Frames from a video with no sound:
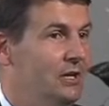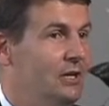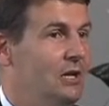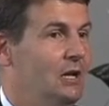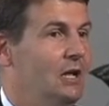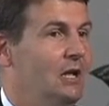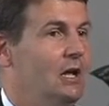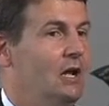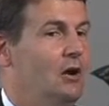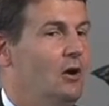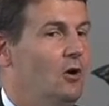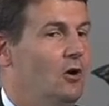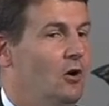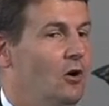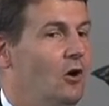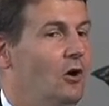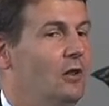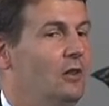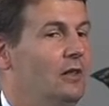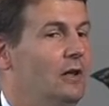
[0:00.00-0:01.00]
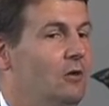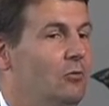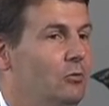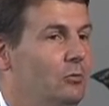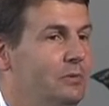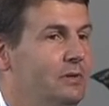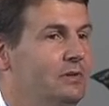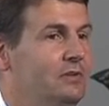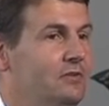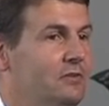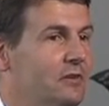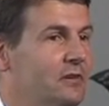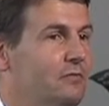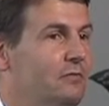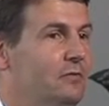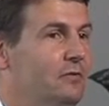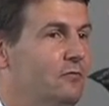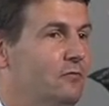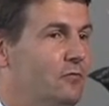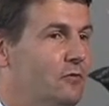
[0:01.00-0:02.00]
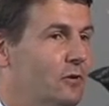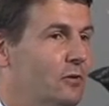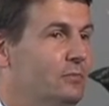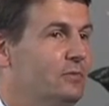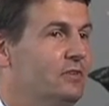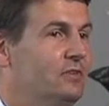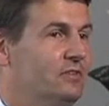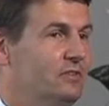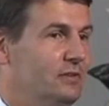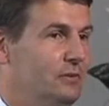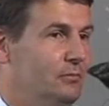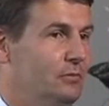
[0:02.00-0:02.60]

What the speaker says: All that will be driven from the SIM card.